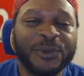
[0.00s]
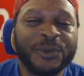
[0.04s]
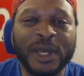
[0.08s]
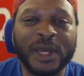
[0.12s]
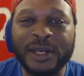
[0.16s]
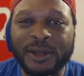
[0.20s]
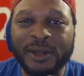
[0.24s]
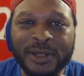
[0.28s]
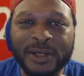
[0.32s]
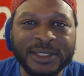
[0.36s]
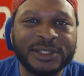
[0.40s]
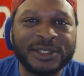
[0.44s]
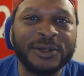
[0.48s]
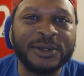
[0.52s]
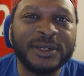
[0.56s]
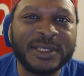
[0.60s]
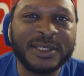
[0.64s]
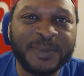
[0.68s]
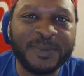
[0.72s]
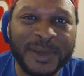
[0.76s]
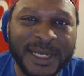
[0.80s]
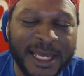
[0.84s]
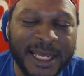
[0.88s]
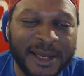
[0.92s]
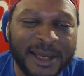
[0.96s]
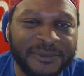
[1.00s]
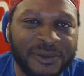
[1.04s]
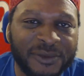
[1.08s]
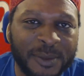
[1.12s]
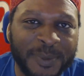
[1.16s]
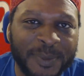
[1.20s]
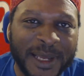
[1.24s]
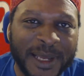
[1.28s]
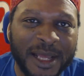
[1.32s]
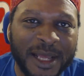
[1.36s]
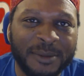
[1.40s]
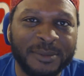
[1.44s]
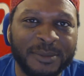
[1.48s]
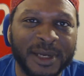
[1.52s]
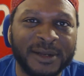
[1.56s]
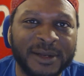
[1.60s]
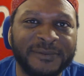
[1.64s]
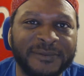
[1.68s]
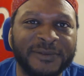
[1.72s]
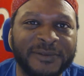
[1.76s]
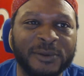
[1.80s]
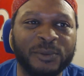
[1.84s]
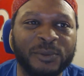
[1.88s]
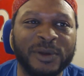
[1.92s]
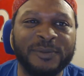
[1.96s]
I know the tune's been out for about a
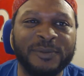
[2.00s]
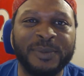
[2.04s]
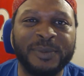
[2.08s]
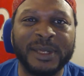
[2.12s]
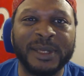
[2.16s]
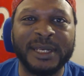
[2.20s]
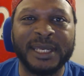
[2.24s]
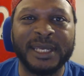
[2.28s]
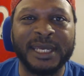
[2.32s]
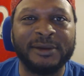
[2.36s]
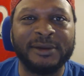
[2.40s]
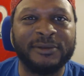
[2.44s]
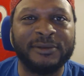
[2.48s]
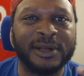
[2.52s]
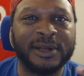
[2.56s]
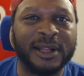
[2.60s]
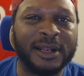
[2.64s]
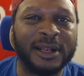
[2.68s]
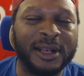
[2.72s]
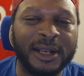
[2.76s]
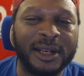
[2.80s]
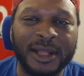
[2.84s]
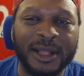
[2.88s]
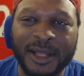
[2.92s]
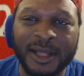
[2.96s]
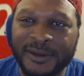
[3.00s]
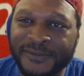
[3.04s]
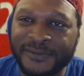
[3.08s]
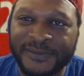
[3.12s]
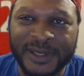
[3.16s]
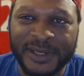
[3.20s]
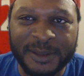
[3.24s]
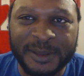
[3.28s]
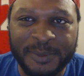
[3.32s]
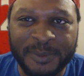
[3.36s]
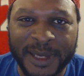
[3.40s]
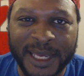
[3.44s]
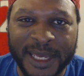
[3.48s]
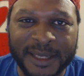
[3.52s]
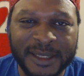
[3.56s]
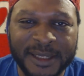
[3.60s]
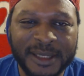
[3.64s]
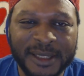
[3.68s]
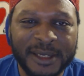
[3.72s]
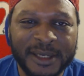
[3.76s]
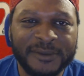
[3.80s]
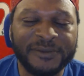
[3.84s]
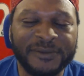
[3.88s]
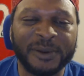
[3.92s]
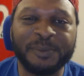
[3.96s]
month and we've been hearing a lot of feedback
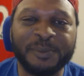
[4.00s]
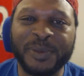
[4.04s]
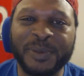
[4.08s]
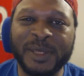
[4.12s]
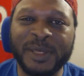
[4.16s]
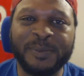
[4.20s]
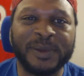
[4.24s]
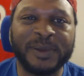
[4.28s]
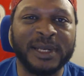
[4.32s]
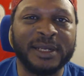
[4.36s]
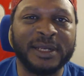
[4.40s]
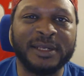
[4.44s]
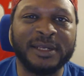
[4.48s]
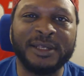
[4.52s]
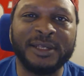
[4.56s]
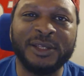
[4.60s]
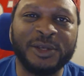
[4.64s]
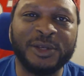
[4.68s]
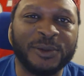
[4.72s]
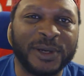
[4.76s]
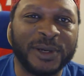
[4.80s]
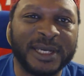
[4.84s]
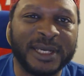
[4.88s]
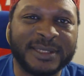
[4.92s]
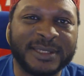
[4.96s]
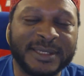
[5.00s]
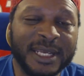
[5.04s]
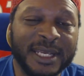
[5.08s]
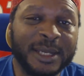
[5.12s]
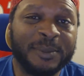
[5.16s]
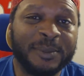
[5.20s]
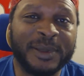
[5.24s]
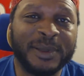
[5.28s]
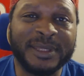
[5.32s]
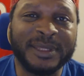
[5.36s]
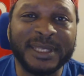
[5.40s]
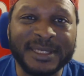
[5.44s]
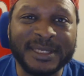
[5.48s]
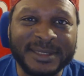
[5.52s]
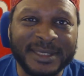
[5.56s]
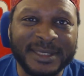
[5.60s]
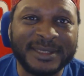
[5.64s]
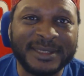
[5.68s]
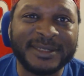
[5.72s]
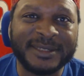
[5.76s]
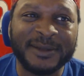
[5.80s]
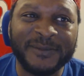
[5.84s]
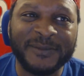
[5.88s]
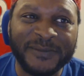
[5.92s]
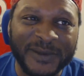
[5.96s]
from people in the US, but this
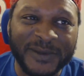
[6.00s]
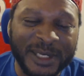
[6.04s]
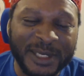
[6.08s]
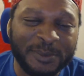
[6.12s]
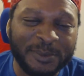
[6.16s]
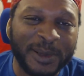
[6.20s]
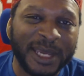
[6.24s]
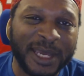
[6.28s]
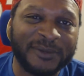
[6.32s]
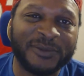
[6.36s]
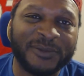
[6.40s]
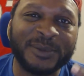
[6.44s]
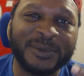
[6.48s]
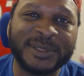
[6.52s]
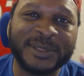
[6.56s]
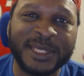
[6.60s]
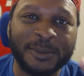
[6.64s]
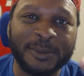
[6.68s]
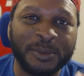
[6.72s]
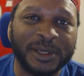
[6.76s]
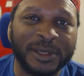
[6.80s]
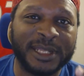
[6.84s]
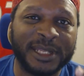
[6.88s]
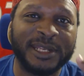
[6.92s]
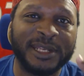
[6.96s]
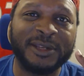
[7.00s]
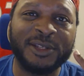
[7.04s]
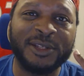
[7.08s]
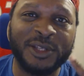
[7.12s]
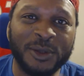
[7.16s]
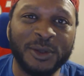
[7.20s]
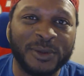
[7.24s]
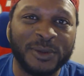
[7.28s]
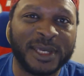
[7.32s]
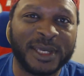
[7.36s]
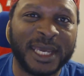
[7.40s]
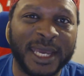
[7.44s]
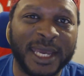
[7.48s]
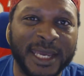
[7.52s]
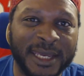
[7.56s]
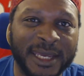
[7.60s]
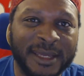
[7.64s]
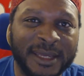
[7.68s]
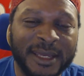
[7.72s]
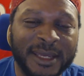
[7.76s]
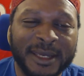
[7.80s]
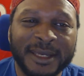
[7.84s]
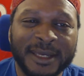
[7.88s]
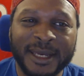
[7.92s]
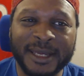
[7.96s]
is some feedback from somebody in the
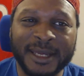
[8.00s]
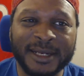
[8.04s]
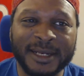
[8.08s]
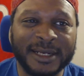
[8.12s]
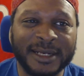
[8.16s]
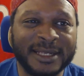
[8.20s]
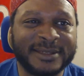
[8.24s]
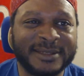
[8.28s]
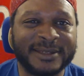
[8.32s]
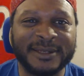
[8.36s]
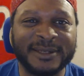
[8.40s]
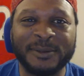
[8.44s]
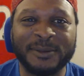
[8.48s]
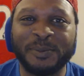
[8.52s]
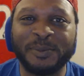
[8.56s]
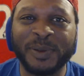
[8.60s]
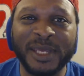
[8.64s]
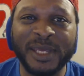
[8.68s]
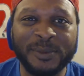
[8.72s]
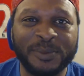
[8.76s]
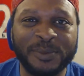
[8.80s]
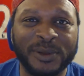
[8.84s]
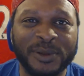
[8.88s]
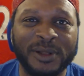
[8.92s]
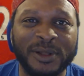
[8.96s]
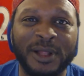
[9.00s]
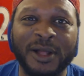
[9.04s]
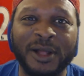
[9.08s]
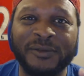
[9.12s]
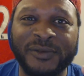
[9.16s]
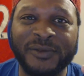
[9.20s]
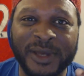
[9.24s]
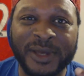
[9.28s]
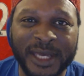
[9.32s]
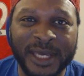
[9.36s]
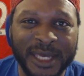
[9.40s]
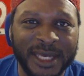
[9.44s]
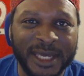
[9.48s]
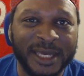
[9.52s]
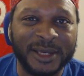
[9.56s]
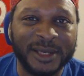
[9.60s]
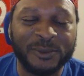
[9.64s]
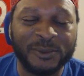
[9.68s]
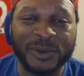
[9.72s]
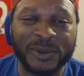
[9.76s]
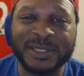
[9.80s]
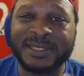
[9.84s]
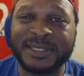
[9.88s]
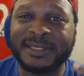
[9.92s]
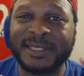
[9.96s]
UK. And listen, people over
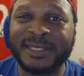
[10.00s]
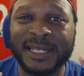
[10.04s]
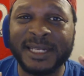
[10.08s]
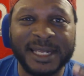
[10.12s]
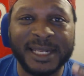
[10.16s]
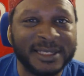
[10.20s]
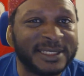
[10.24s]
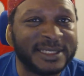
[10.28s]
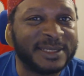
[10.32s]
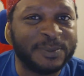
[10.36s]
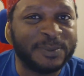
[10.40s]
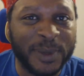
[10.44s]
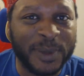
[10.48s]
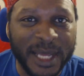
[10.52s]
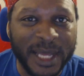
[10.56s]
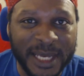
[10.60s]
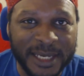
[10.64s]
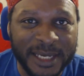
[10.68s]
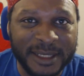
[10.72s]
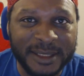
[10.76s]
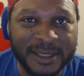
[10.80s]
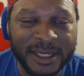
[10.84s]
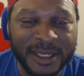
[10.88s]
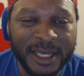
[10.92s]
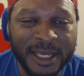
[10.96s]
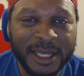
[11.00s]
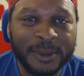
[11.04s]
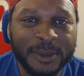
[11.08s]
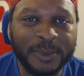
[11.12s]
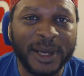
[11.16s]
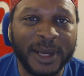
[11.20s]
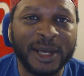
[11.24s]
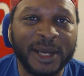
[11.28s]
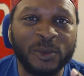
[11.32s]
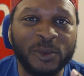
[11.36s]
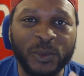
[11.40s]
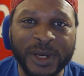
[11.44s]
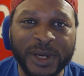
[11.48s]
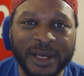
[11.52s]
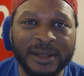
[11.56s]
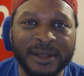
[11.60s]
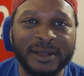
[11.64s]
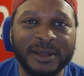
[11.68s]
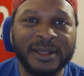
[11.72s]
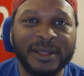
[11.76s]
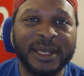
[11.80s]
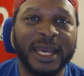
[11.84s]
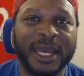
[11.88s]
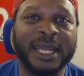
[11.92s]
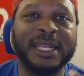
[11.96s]
here were still inspired by
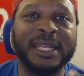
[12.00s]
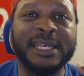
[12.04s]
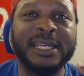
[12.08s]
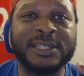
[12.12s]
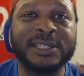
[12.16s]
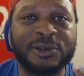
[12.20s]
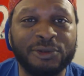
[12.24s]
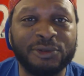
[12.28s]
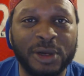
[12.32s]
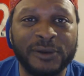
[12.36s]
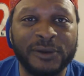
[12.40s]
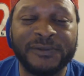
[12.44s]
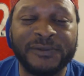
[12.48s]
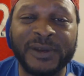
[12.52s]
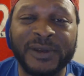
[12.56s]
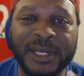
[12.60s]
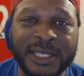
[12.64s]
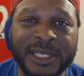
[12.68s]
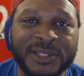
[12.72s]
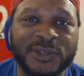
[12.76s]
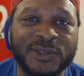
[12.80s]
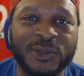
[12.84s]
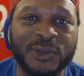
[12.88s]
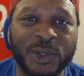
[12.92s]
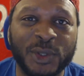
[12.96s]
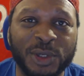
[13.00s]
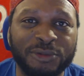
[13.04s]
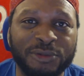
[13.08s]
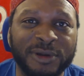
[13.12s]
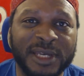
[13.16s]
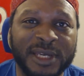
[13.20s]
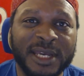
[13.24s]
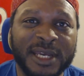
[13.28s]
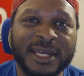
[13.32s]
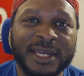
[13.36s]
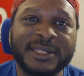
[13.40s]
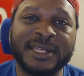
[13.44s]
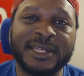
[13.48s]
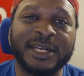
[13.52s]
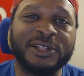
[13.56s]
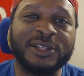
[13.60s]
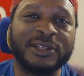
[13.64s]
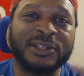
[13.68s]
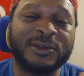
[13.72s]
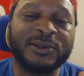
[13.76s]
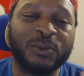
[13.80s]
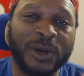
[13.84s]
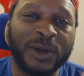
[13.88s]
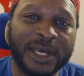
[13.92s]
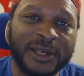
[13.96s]
Will and his growth and his story. So I
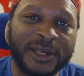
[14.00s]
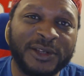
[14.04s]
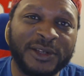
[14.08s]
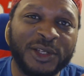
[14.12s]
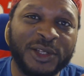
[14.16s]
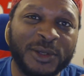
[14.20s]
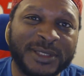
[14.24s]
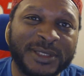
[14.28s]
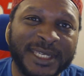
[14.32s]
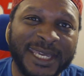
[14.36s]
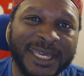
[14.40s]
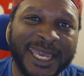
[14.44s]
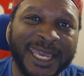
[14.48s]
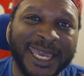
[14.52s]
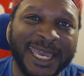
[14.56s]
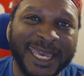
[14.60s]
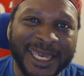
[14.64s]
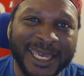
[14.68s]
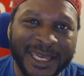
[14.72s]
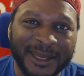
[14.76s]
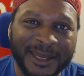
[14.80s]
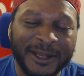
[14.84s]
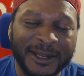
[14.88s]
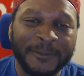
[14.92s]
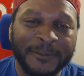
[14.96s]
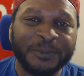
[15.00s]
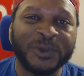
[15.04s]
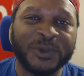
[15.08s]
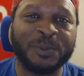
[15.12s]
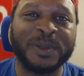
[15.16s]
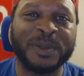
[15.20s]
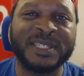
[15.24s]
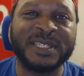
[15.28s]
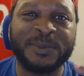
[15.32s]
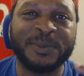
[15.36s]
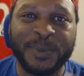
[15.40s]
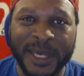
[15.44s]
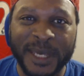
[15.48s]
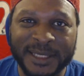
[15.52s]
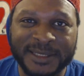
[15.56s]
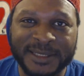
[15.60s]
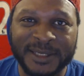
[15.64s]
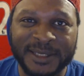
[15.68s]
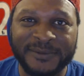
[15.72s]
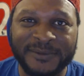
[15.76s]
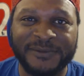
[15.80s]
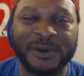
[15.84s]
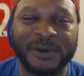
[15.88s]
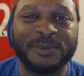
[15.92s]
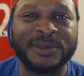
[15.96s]
just wanted you to hear the
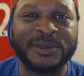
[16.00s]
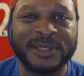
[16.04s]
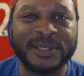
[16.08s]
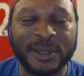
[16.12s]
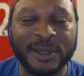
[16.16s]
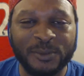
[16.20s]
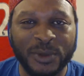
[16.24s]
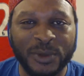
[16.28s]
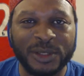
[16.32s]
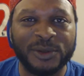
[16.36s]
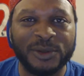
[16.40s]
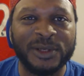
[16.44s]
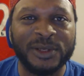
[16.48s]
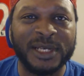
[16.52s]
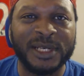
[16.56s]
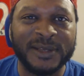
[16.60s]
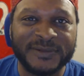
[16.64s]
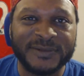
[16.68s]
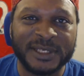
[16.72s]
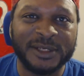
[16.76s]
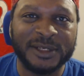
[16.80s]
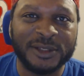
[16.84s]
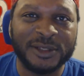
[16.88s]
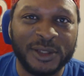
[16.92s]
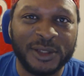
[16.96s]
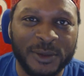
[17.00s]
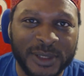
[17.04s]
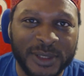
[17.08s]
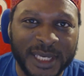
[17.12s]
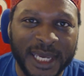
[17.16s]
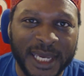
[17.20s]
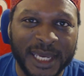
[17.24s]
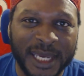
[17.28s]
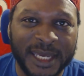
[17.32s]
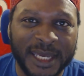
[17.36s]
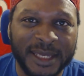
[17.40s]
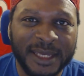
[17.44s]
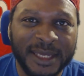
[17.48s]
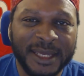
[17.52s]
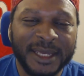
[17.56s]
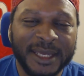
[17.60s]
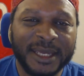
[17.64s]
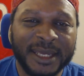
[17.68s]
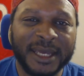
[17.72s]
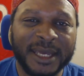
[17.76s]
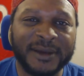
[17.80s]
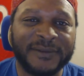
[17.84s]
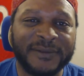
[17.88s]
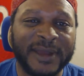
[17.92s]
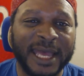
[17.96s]
perspective from someone who lives in the UK
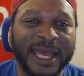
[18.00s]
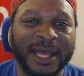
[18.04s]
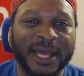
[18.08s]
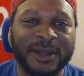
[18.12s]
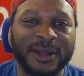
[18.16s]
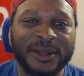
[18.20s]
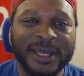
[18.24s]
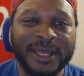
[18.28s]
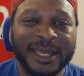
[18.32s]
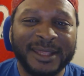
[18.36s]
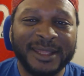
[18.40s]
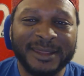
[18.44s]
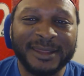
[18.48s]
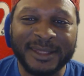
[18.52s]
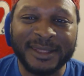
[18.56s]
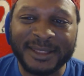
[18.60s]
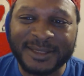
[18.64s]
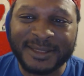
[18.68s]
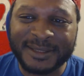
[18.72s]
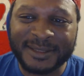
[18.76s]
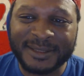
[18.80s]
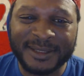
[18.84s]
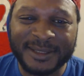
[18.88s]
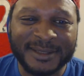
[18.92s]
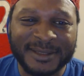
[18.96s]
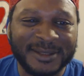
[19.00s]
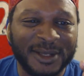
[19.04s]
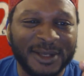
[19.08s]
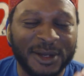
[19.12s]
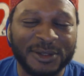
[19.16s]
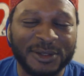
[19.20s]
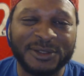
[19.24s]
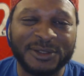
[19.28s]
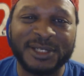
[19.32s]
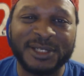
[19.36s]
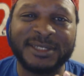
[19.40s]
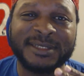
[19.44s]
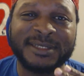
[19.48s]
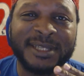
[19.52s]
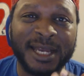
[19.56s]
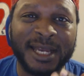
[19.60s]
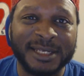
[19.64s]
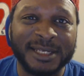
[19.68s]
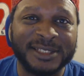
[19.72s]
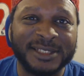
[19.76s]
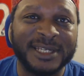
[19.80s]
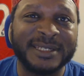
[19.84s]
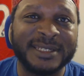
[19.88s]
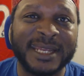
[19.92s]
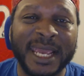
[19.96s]
of how this song just
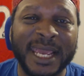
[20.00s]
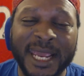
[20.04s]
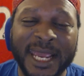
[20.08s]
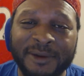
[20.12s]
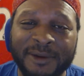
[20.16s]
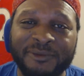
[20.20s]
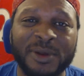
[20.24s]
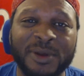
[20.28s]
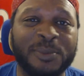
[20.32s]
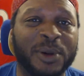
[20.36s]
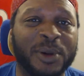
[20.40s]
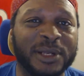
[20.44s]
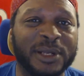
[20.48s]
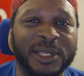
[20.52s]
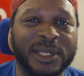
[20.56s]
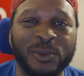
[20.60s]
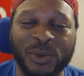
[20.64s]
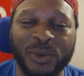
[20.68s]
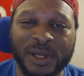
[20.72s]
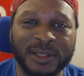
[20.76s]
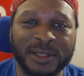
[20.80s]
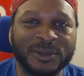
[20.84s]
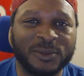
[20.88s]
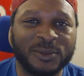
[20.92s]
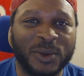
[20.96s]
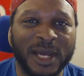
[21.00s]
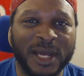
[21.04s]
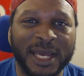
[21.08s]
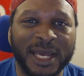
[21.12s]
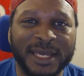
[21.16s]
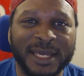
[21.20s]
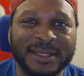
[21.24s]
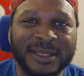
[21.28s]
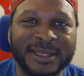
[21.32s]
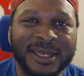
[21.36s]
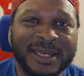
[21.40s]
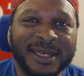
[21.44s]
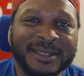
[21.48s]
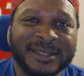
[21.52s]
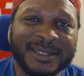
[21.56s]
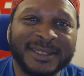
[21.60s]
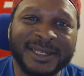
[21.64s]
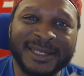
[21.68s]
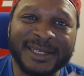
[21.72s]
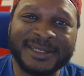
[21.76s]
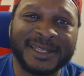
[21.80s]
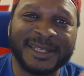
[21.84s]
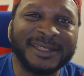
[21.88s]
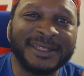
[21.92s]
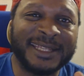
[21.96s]
touches everybody worldwide. So
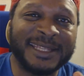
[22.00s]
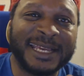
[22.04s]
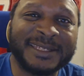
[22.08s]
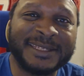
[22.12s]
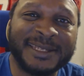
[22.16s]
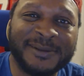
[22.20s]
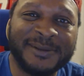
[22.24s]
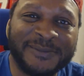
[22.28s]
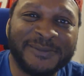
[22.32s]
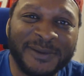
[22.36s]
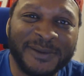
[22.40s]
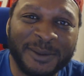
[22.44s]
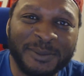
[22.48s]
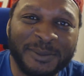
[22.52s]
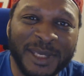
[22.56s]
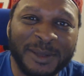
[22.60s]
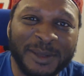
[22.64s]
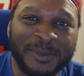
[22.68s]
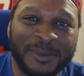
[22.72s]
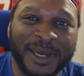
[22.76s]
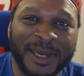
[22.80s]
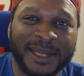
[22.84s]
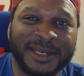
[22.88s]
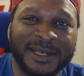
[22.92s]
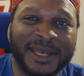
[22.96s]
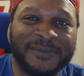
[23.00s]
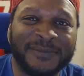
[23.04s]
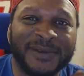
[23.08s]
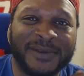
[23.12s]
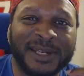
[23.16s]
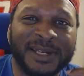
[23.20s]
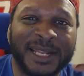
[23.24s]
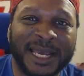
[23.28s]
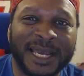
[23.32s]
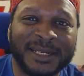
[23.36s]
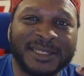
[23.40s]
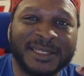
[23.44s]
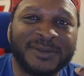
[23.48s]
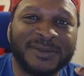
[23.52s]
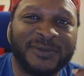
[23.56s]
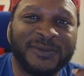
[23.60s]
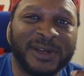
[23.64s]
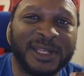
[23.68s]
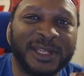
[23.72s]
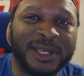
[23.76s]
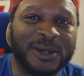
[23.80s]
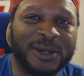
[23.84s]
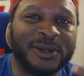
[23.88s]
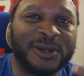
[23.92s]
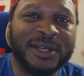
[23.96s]
listen, that's it from me, man. If you like this
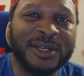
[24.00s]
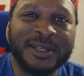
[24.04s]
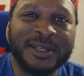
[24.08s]
video,